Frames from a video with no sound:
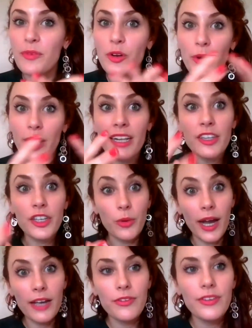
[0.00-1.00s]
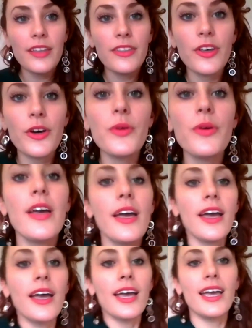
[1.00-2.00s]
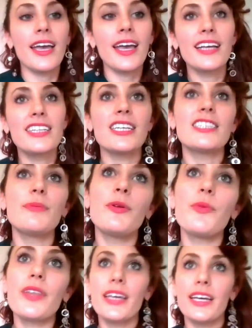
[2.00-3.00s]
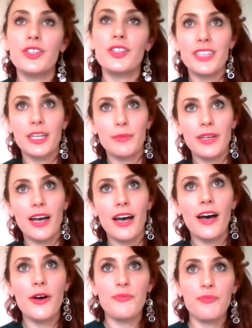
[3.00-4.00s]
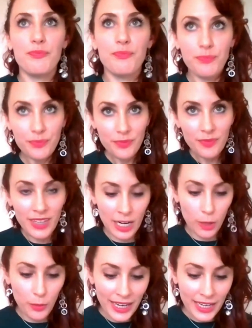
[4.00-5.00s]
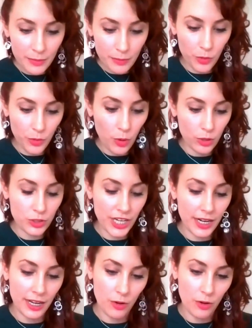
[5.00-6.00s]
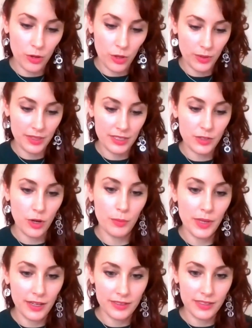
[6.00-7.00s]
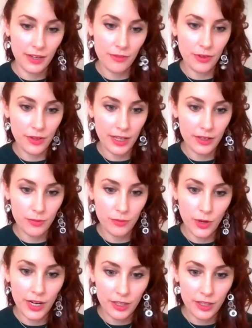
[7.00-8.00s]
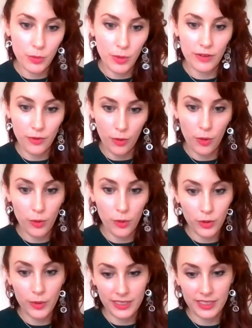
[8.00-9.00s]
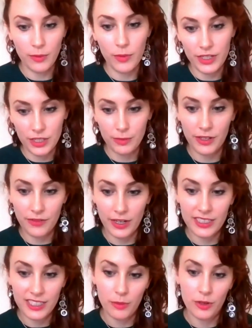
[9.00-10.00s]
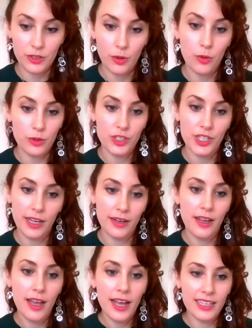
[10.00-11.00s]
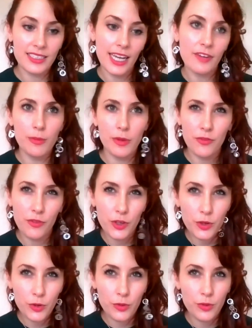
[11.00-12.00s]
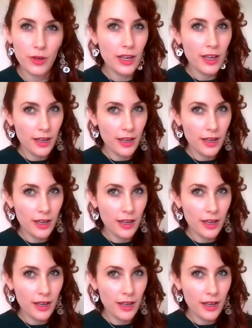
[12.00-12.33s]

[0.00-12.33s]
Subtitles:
Creating the UI for that, though, it's been really interesting. And I'll bring in both Holochain and Holo in the scope because I feel like creating the UI for Holo in some way should be very similar to Holochain, aside from a few